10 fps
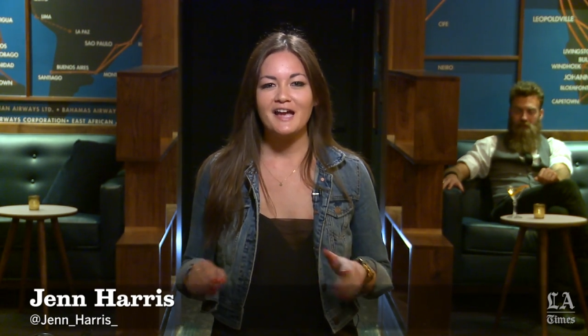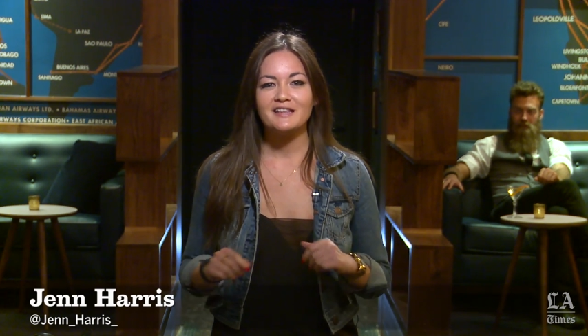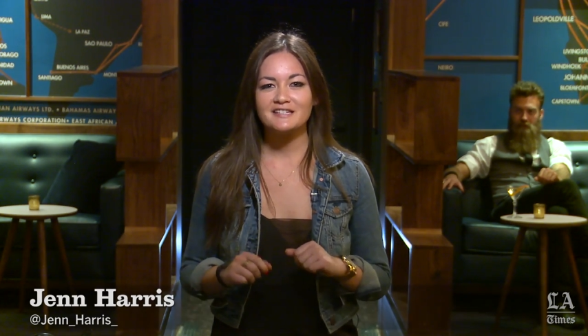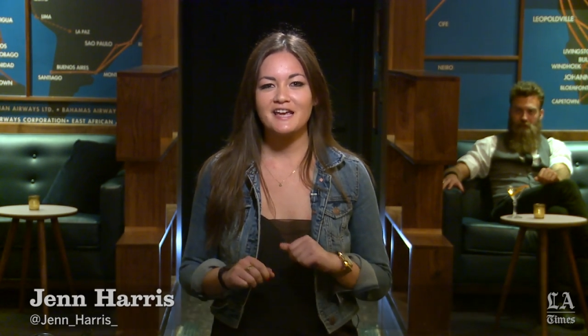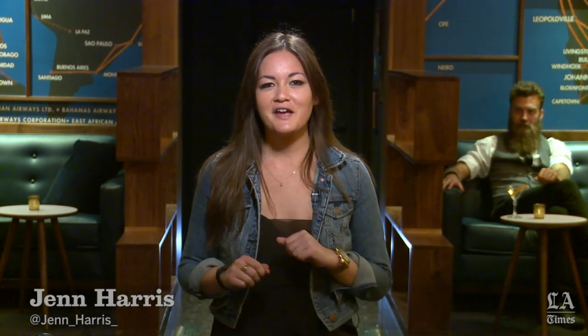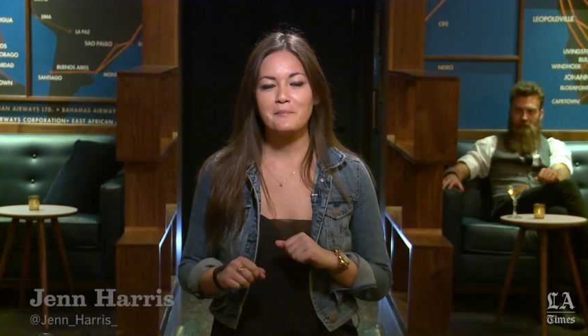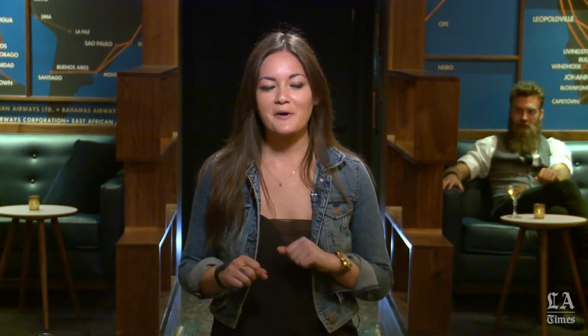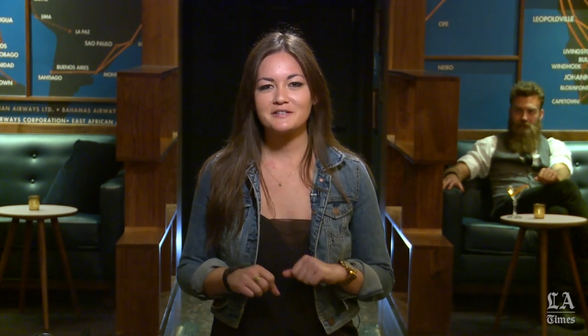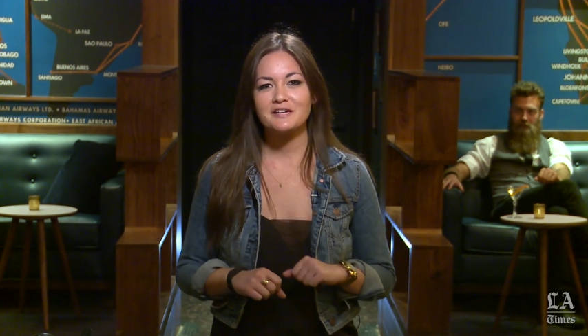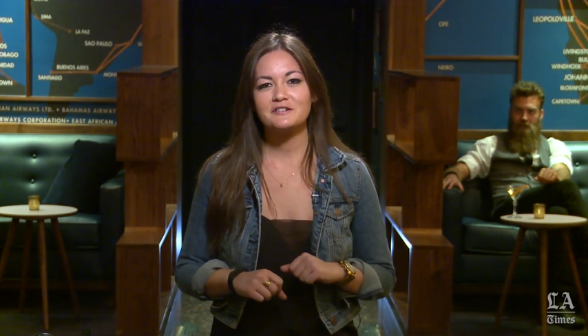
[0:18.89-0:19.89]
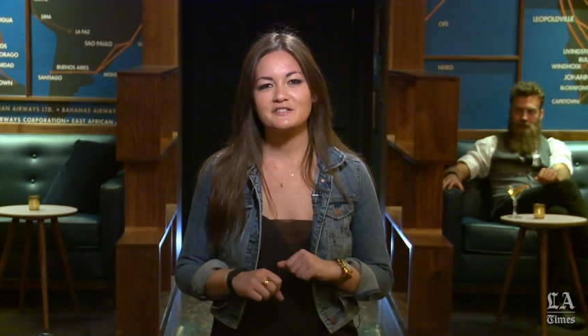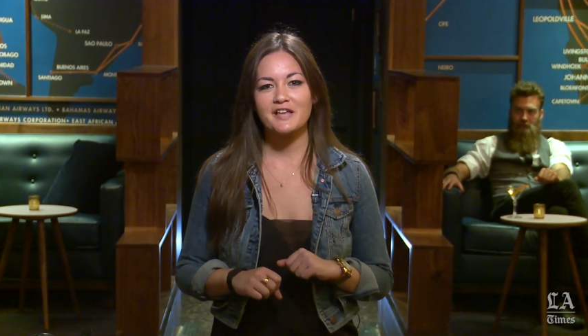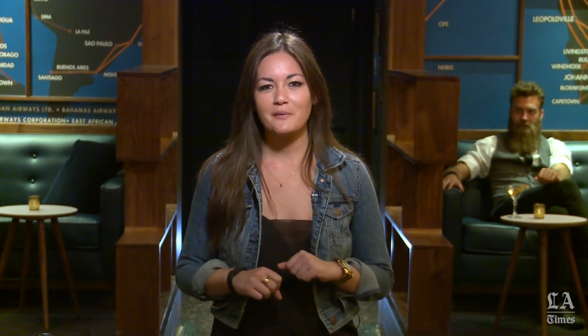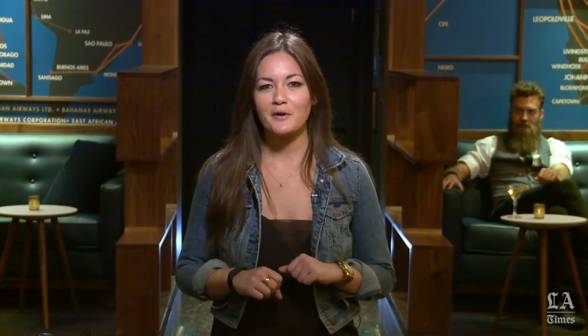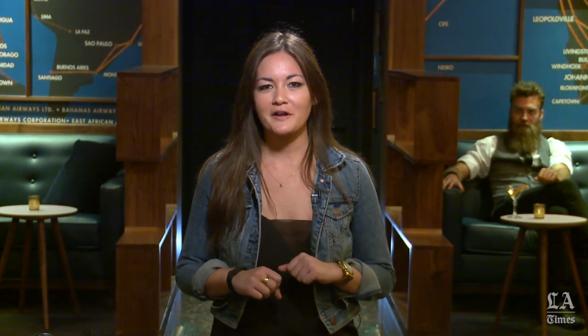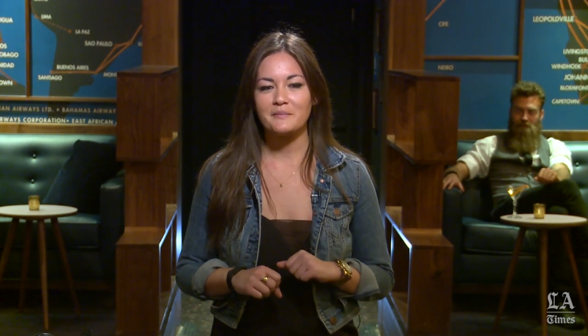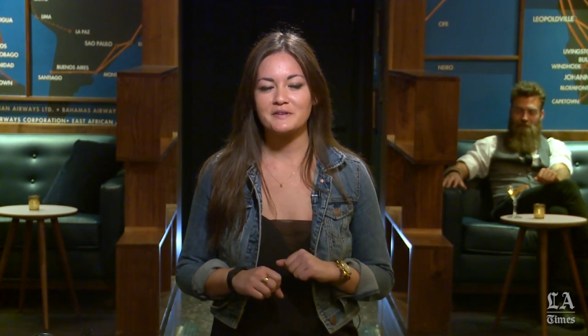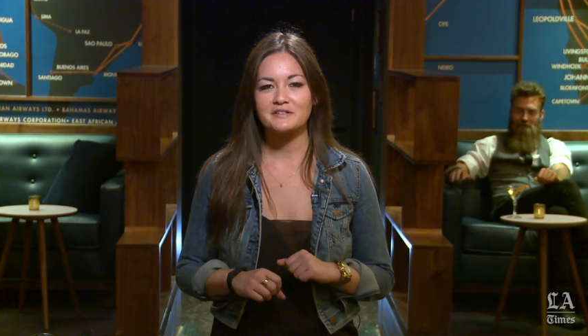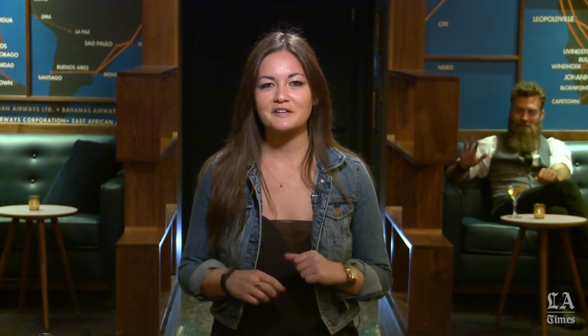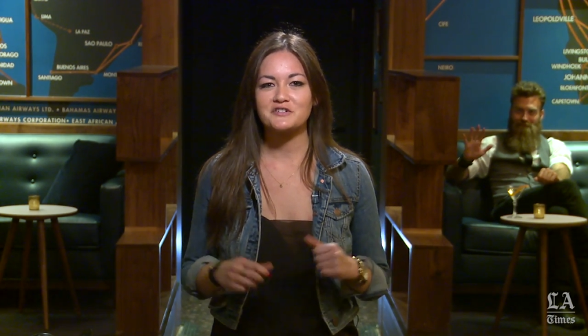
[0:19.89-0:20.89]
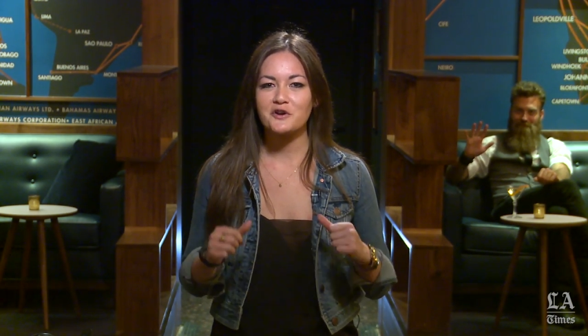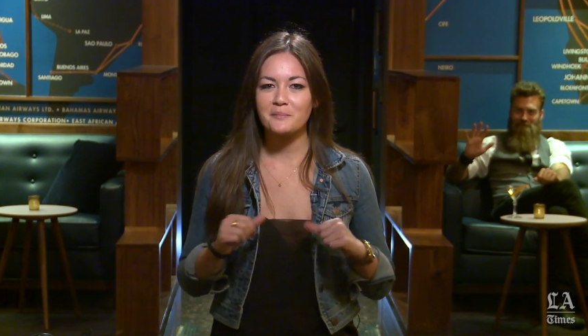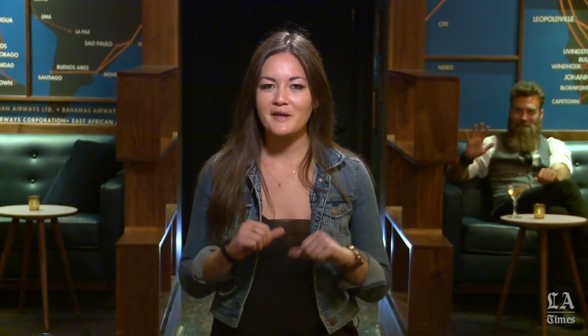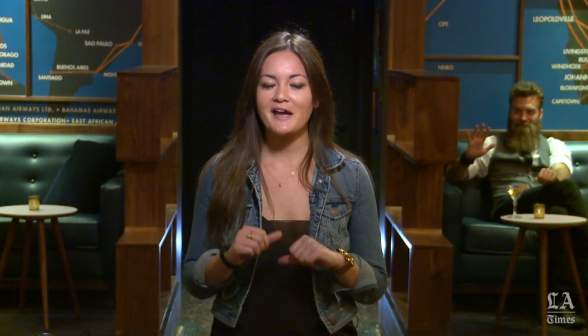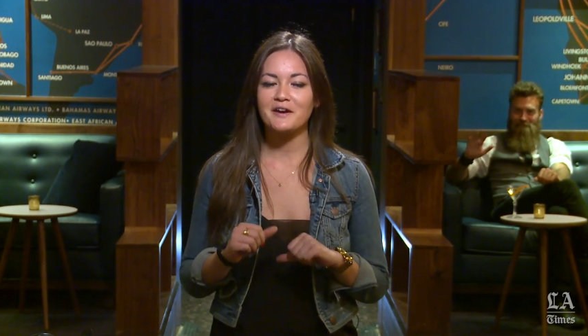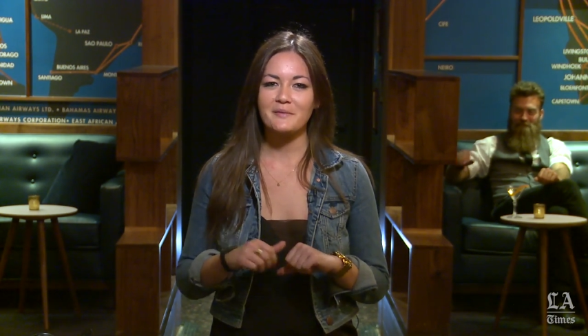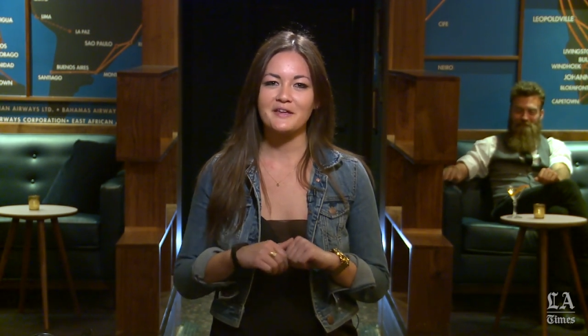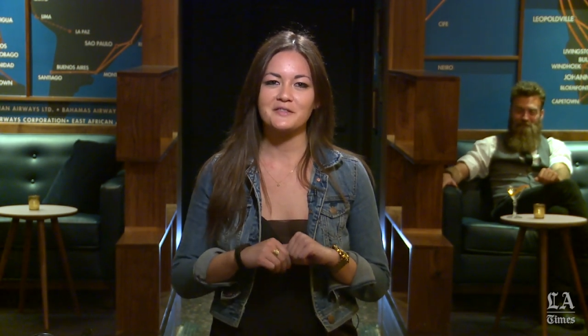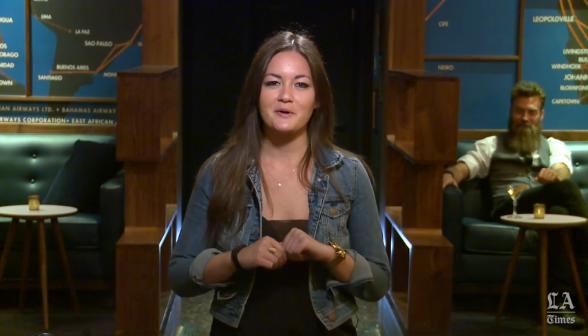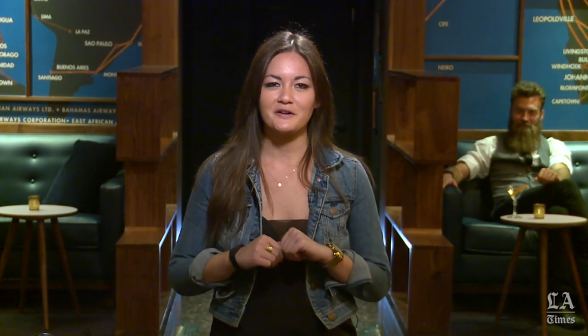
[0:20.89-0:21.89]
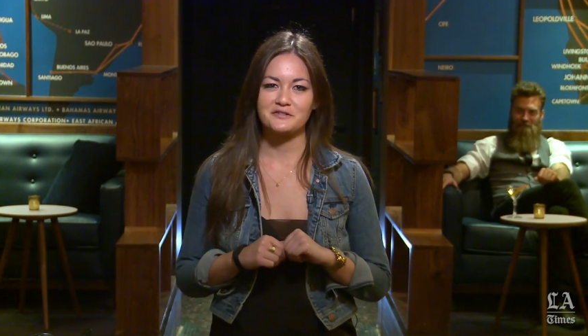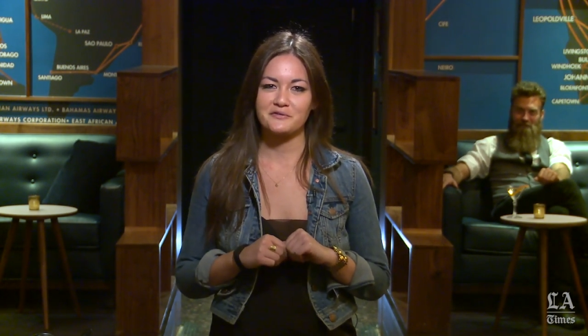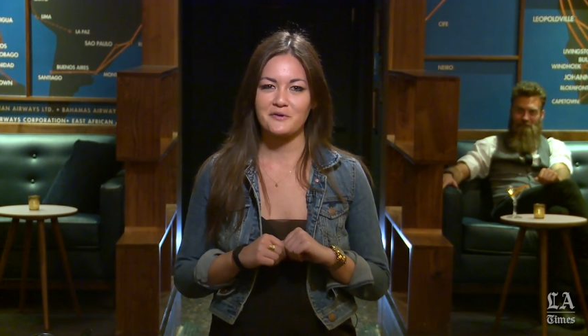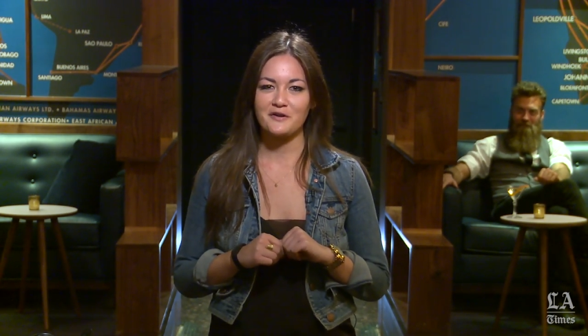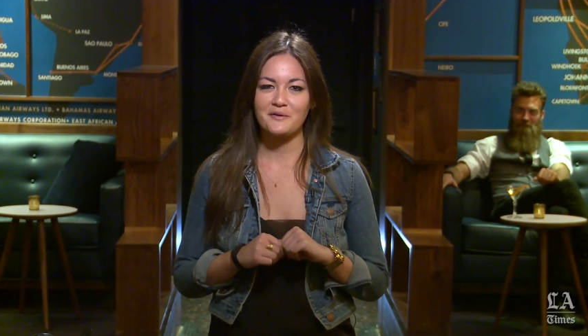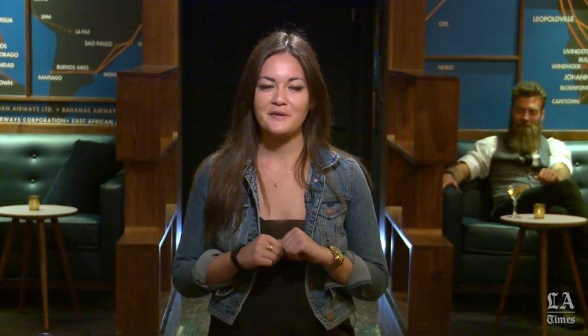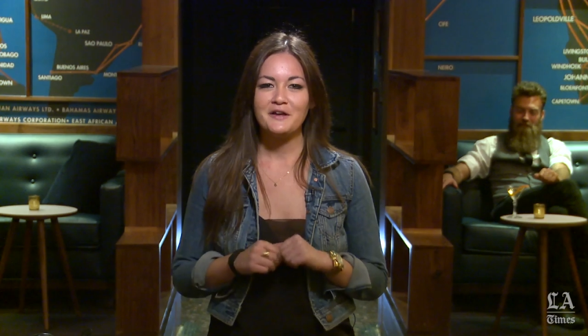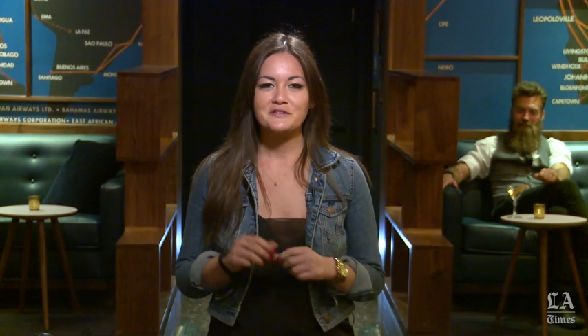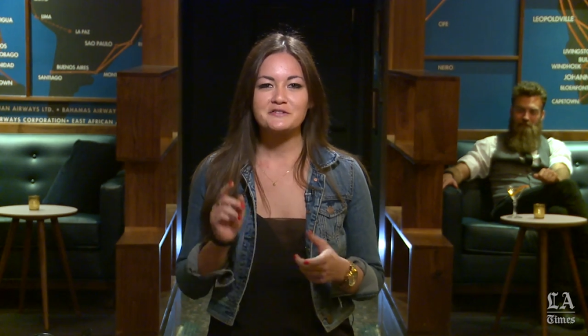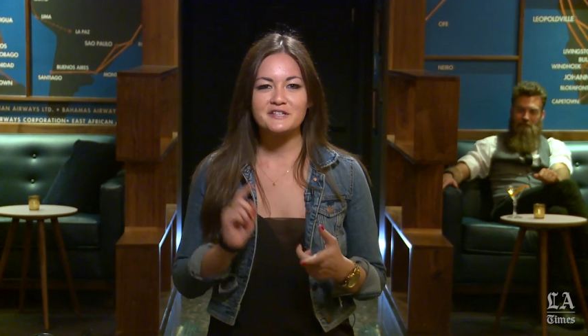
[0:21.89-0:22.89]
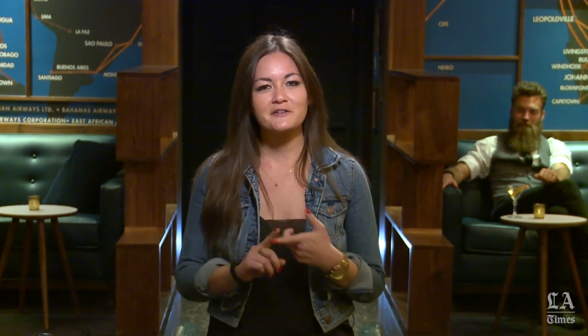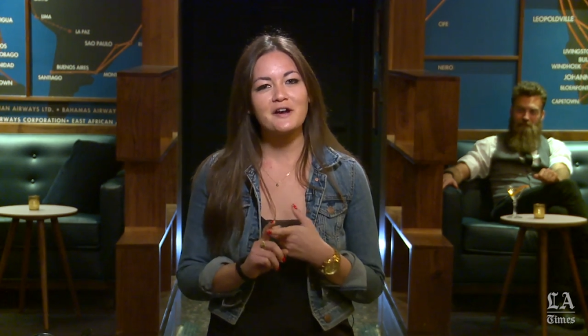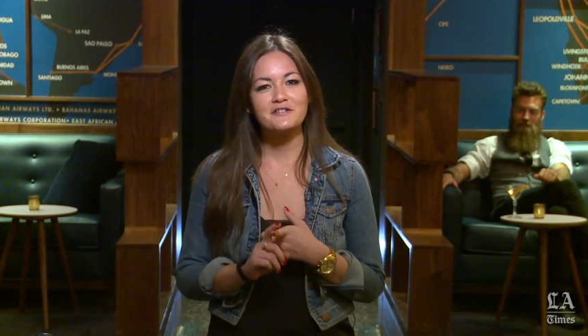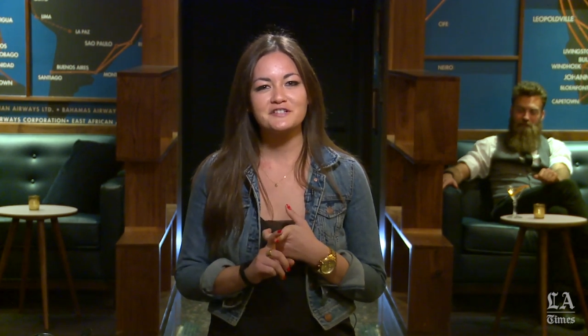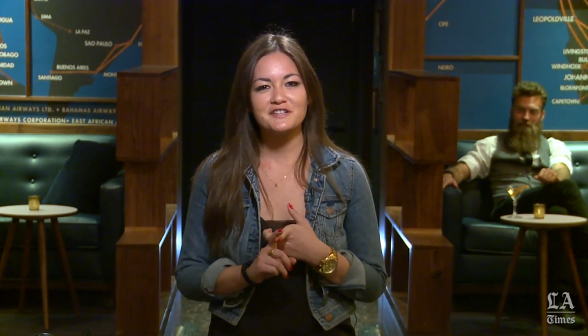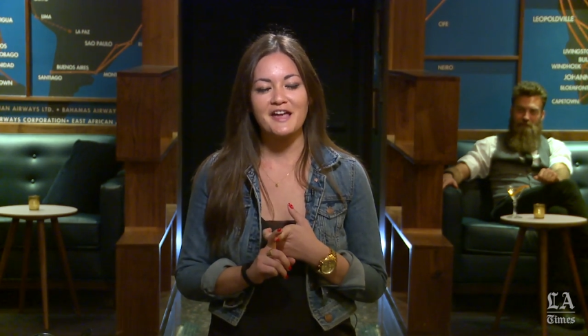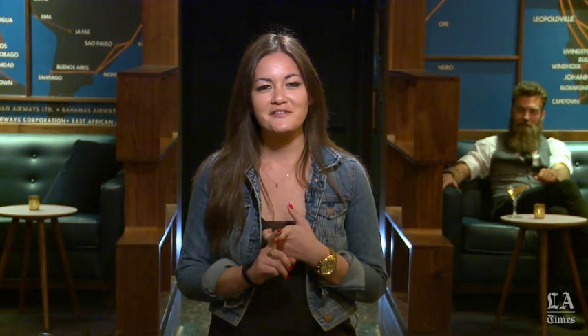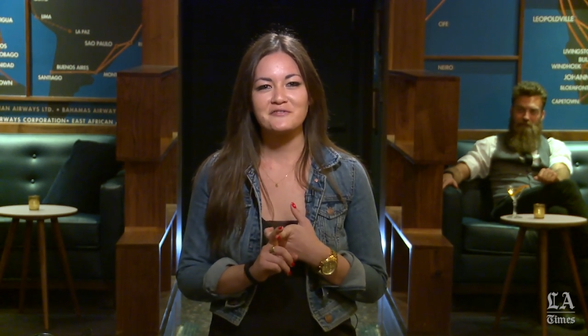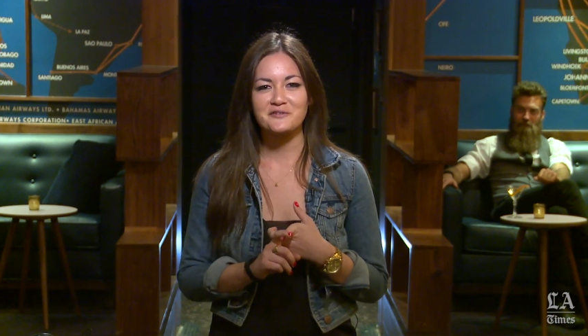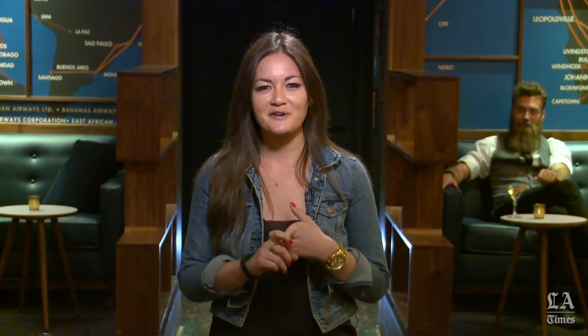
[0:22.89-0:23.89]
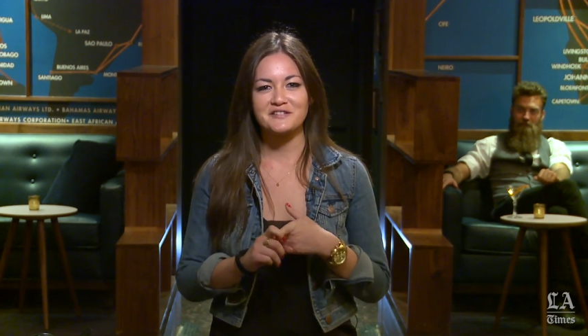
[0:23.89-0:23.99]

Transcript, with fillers: And today, bartender Sam Wickham is going to show me how to make the Bottle to Throttle. So stick around till the end for the